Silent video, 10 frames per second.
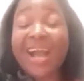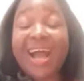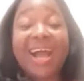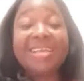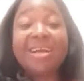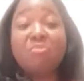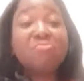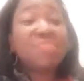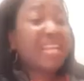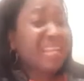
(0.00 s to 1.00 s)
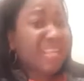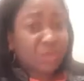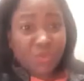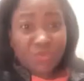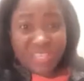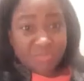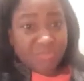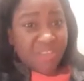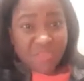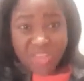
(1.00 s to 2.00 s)
I am breaking out of this
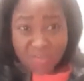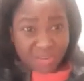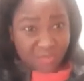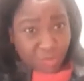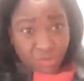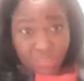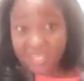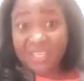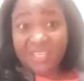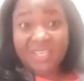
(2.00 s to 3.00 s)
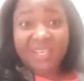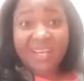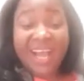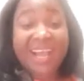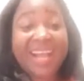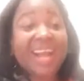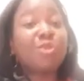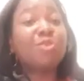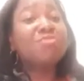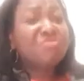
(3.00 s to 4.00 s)
by fire, by force. I
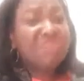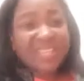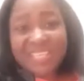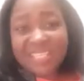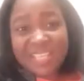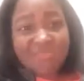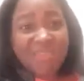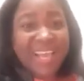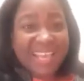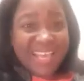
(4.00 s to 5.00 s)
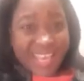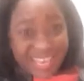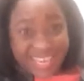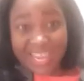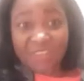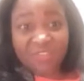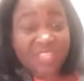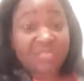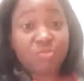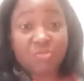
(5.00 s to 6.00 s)
cannot remain the same again
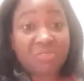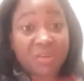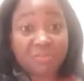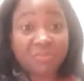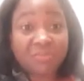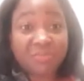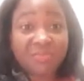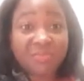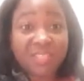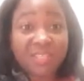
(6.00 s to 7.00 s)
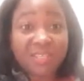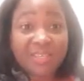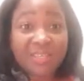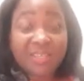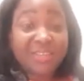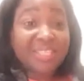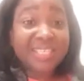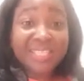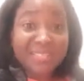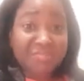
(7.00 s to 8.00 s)
after this program. Don't
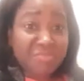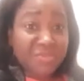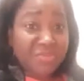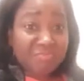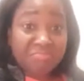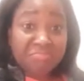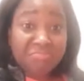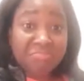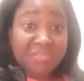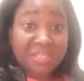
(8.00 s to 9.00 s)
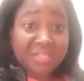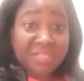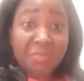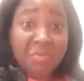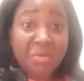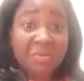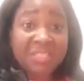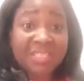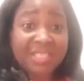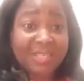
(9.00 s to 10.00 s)
just see me, peace. I mean, I was
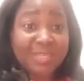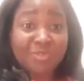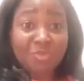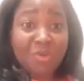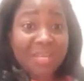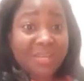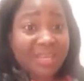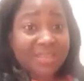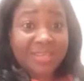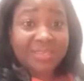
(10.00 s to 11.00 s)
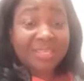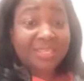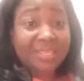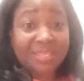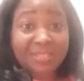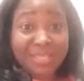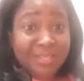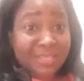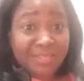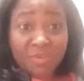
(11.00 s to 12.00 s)
sitting here, small girl like that, and
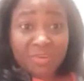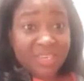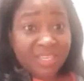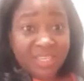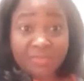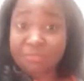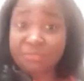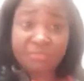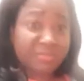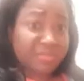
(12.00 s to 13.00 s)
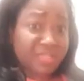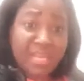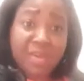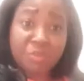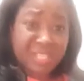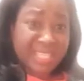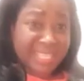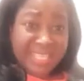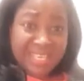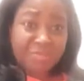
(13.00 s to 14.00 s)
take things for granted. I'm not
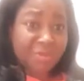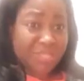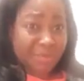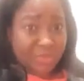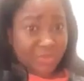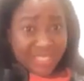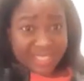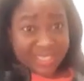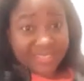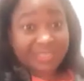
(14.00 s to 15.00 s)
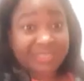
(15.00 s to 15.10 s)
sitting here because I want to sit here.